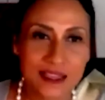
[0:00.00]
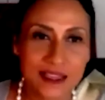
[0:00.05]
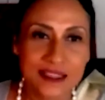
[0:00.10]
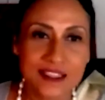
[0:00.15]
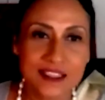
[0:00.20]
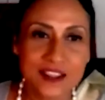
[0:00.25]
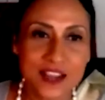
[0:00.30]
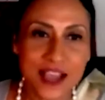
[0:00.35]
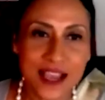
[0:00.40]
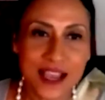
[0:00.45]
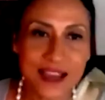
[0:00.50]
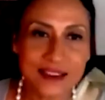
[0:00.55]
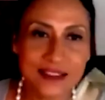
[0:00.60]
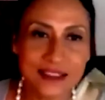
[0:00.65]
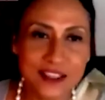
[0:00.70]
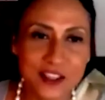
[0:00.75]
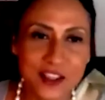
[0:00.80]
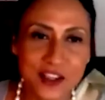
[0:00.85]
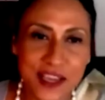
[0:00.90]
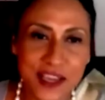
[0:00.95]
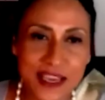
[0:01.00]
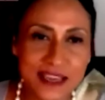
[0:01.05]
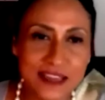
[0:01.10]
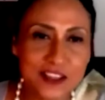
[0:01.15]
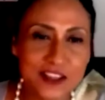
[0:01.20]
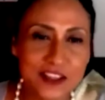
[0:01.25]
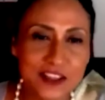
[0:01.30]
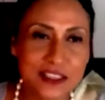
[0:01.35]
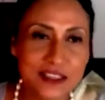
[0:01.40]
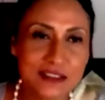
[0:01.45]
The
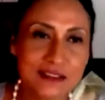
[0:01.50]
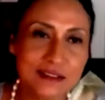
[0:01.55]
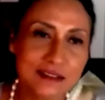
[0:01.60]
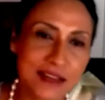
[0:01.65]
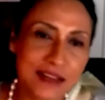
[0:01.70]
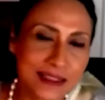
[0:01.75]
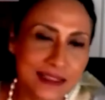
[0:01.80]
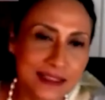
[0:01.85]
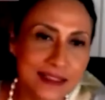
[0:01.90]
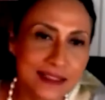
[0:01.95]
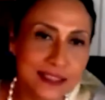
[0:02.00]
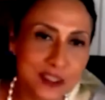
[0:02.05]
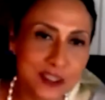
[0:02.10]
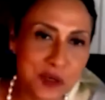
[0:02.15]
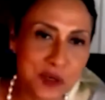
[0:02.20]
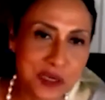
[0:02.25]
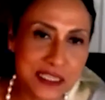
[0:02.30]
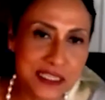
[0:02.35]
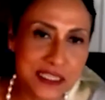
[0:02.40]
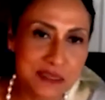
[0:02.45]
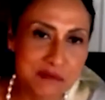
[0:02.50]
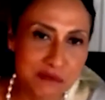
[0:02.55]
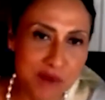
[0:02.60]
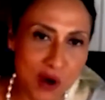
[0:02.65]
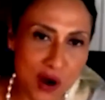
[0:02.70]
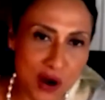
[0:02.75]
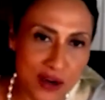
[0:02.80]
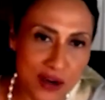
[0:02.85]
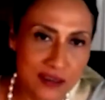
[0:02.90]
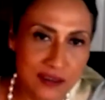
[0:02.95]
change in, I think, the tourism
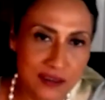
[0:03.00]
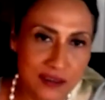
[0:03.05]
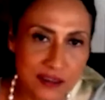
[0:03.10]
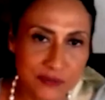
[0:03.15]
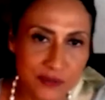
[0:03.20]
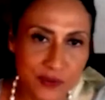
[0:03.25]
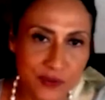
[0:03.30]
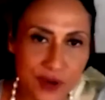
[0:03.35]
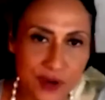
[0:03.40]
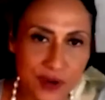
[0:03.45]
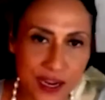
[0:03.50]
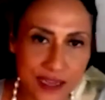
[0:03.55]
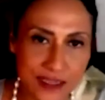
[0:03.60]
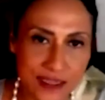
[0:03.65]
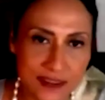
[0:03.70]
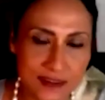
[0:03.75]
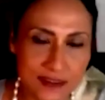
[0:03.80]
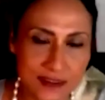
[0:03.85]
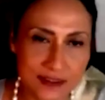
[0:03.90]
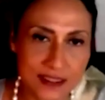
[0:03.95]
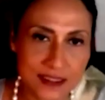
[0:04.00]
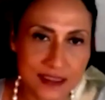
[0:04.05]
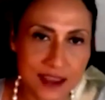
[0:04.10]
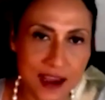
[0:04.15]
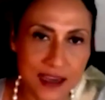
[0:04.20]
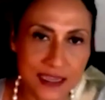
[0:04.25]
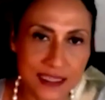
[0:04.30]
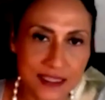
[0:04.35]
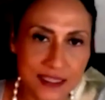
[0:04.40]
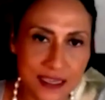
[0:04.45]
model, if you like,
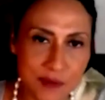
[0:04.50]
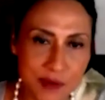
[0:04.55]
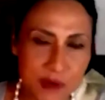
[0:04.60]
started.